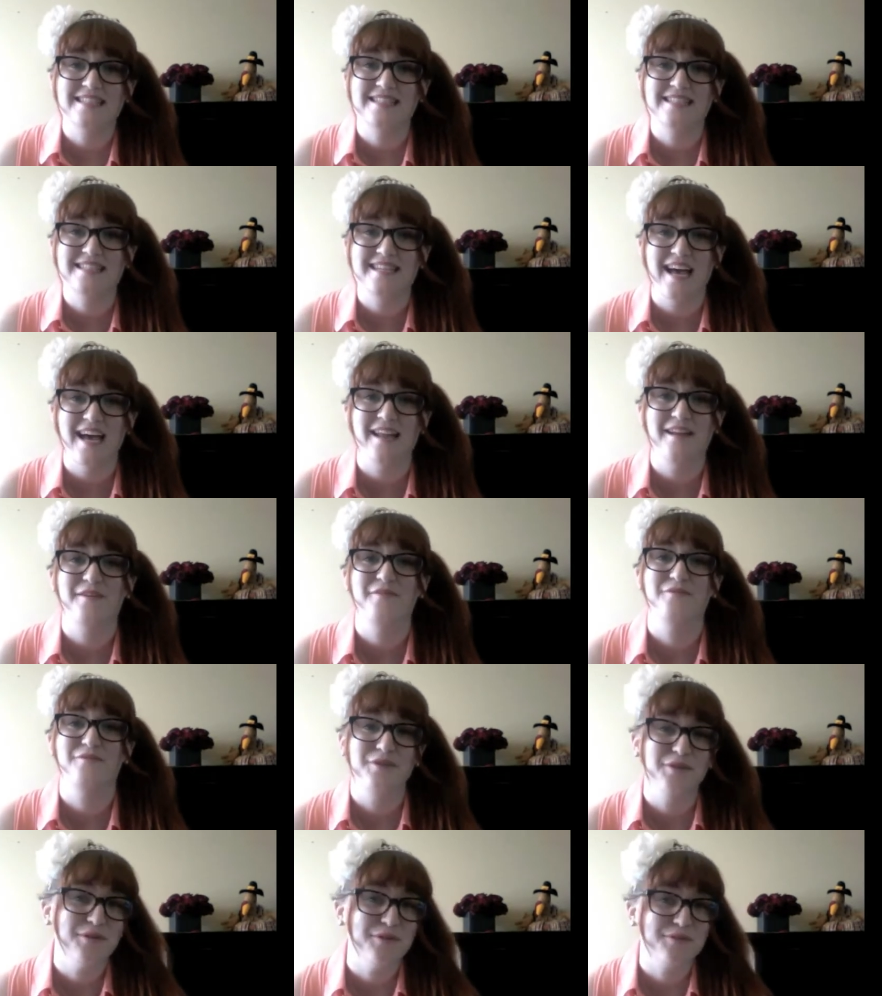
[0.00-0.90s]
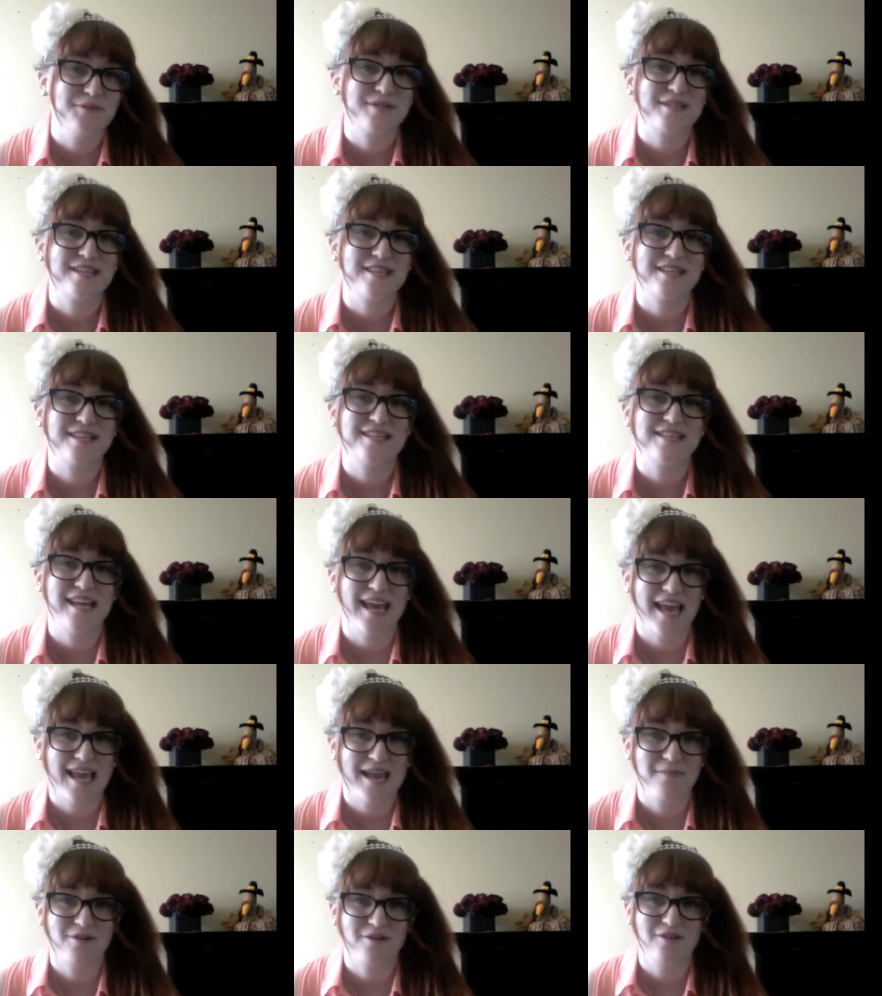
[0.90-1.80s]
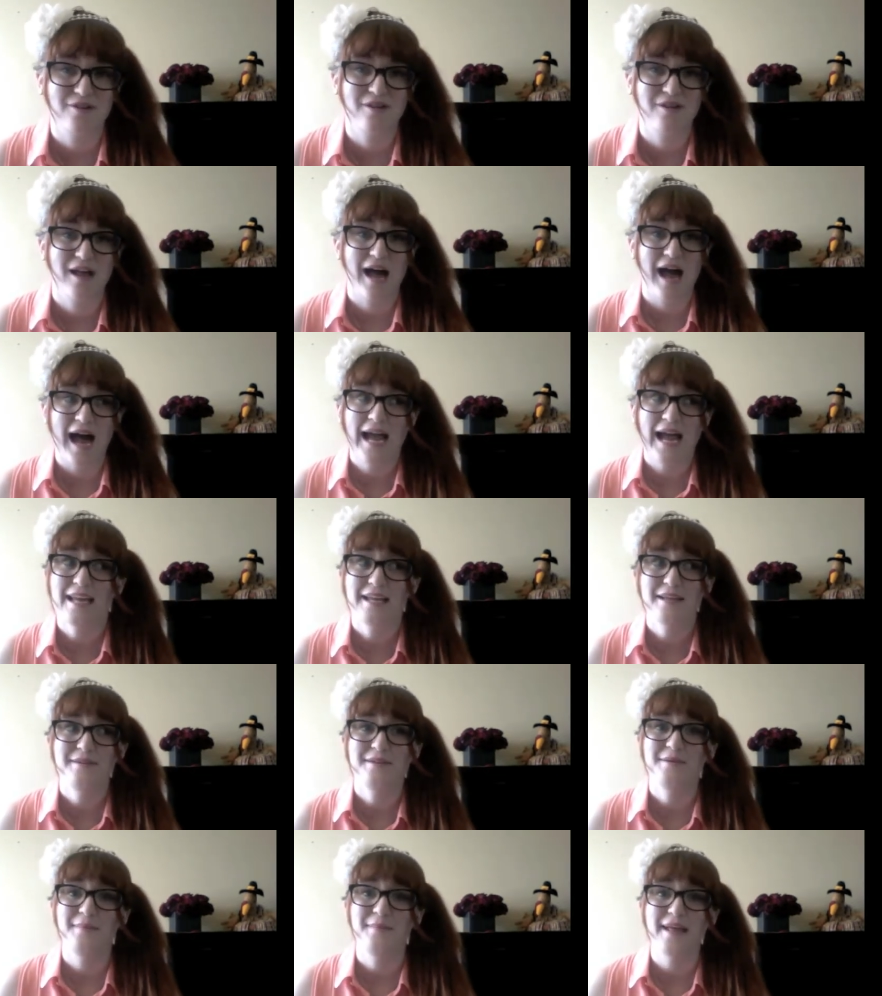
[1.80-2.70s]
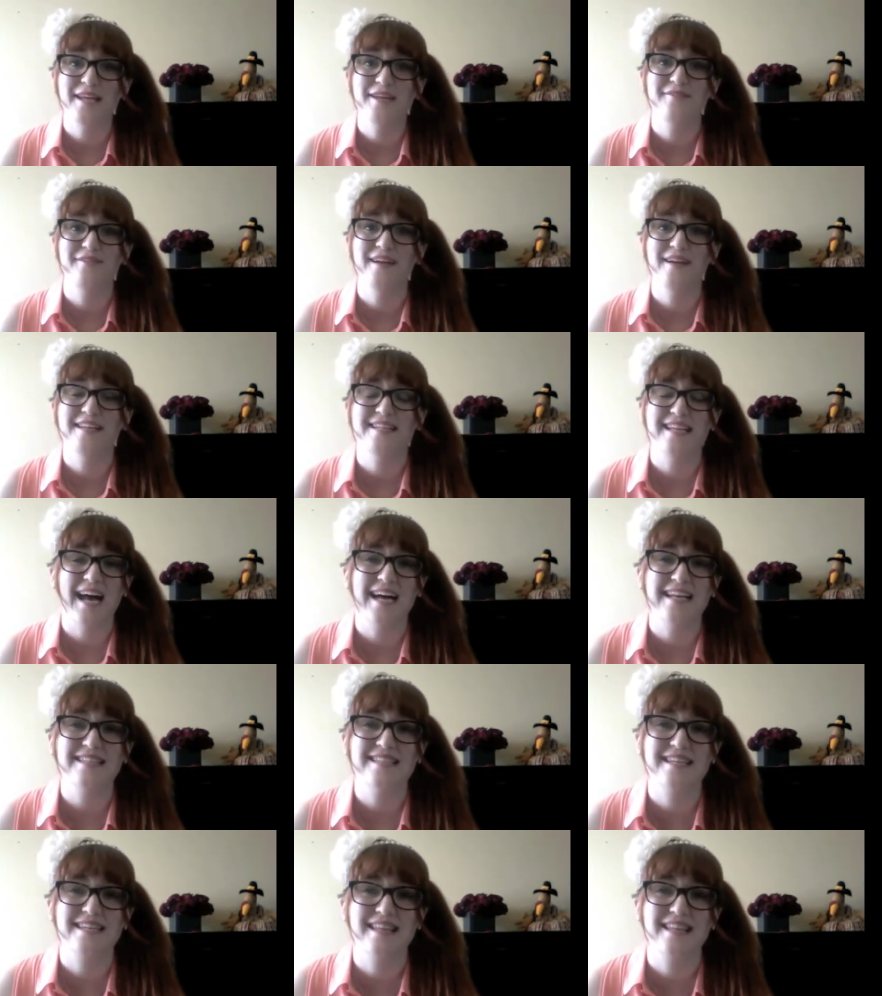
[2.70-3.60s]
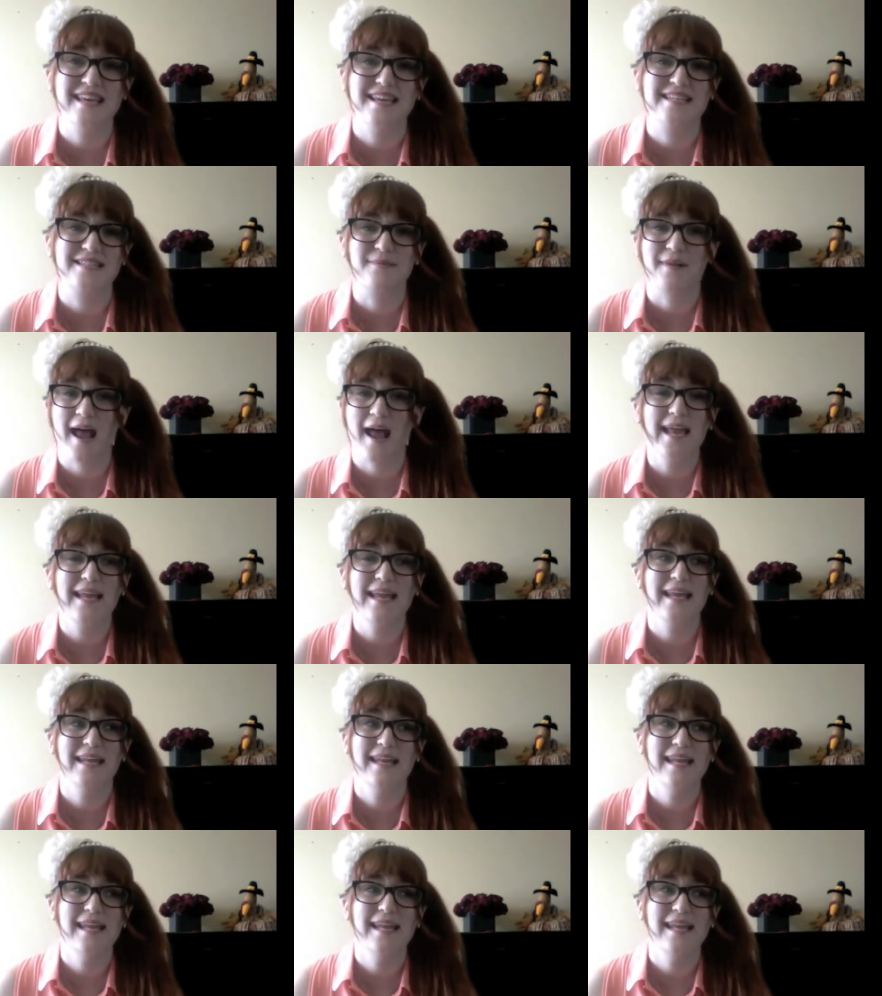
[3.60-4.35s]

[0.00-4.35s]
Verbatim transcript: set of views to the table. I can do many fantastic things, but I can